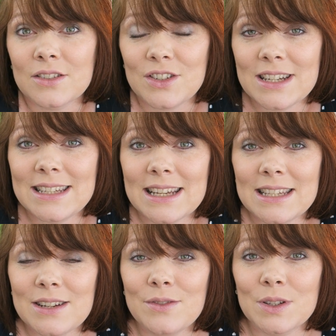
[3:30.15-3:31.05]

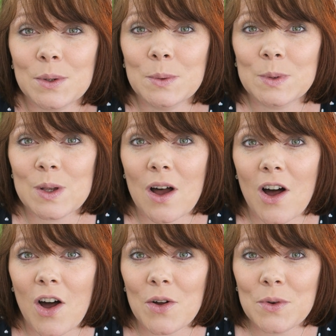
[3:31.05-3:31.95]
GCSE results
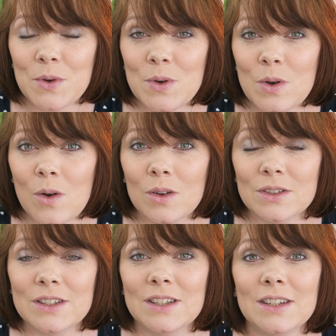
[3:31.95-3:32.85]
are
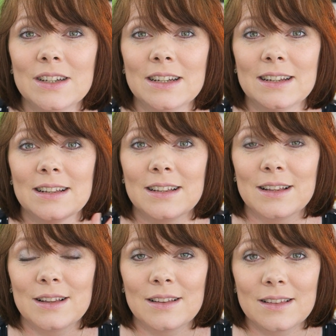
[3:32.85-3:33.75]
not
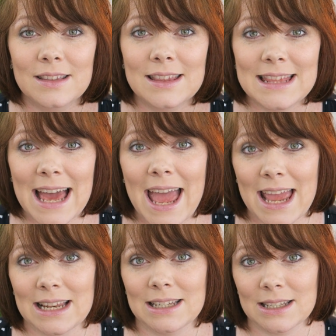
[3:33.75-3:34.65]
the
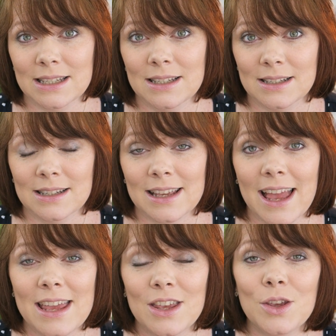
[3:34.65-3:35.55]
end.
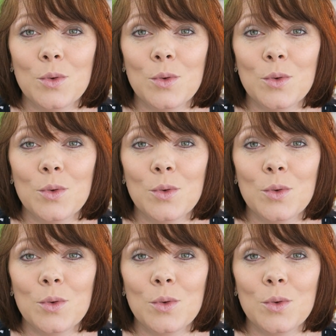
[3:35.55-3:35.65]
Okay,